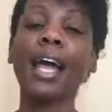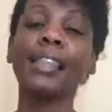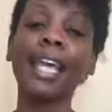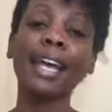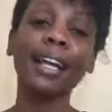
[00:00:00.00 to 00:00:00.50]

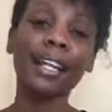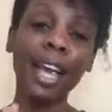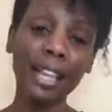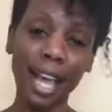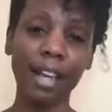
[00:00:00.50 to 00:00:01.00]
They had
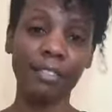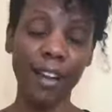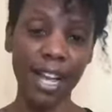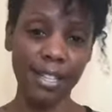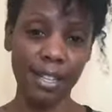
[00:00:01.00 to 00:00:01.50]
another
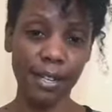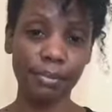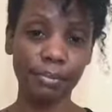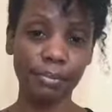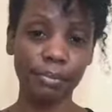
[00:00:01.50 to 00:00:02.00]
advisor.
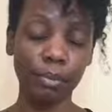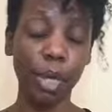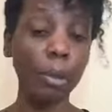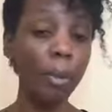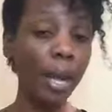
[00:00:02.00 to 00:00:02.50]

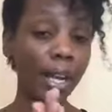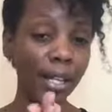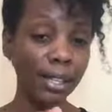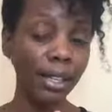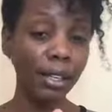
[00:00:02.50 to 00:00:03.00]
But remember,
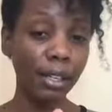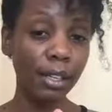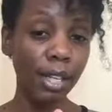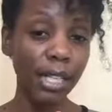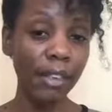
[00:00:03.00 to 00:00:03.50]
the,
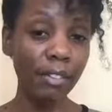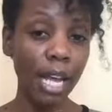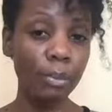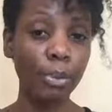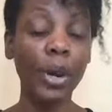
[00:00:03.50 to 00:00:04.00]
uh, David
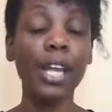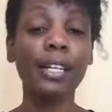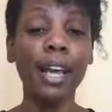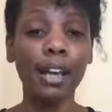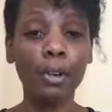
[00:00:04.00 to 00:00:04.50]
had
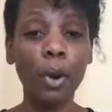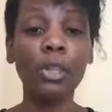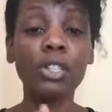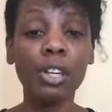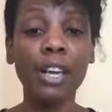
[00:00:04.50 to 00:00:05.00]
prayed,
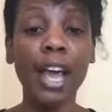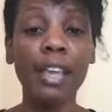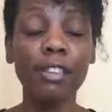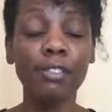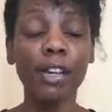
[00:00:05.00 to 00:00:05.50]
Lord, turn
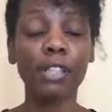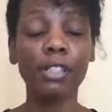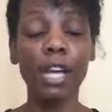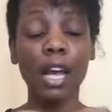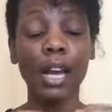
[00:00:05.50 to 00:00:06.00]

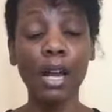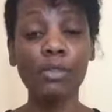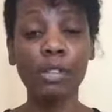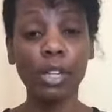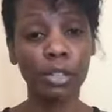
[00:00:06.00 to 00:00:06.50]
Ahithophel's
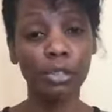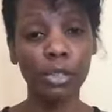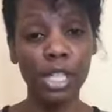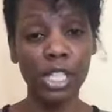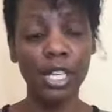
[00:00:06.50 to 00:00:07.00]
counsel into
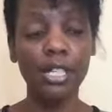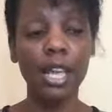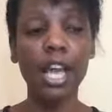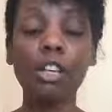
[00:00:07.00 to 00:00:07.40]
foolishness.